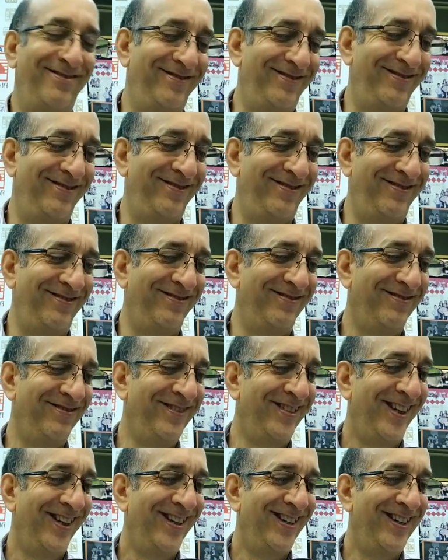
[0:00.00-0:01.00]

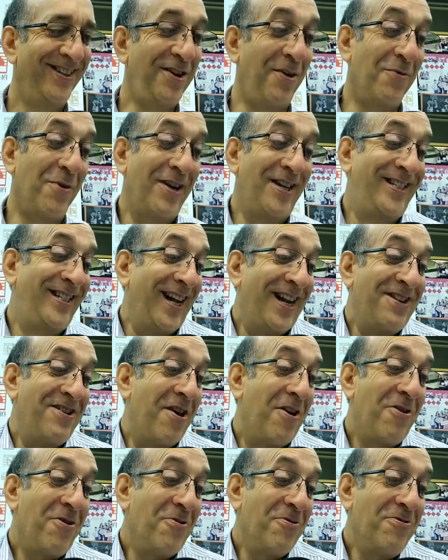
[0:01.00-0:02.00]
Don't want to say
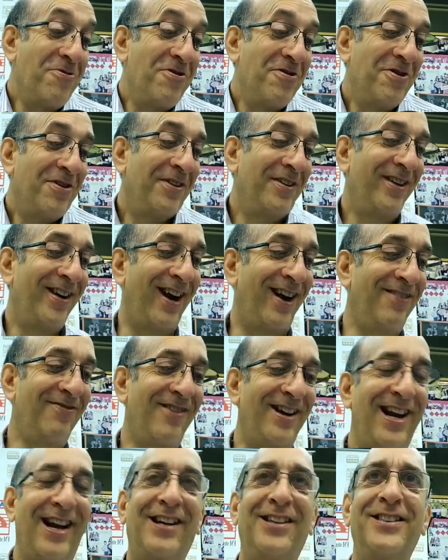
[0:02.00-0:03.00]
no. Yeah,
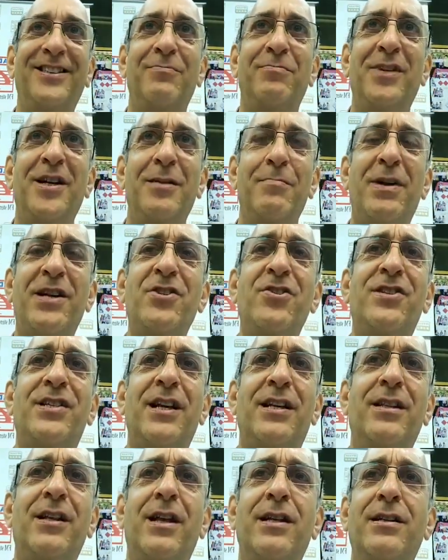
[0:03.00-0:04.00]
what else? But you
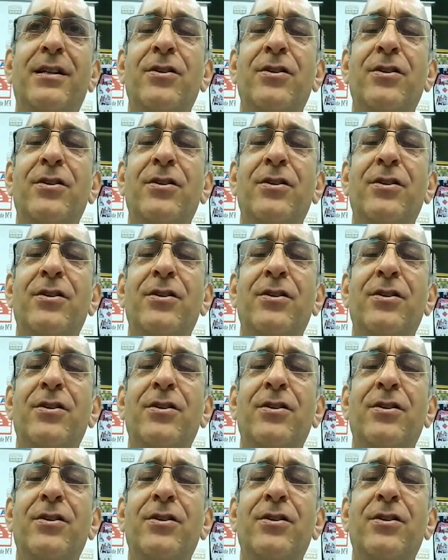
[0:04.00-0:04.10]
said that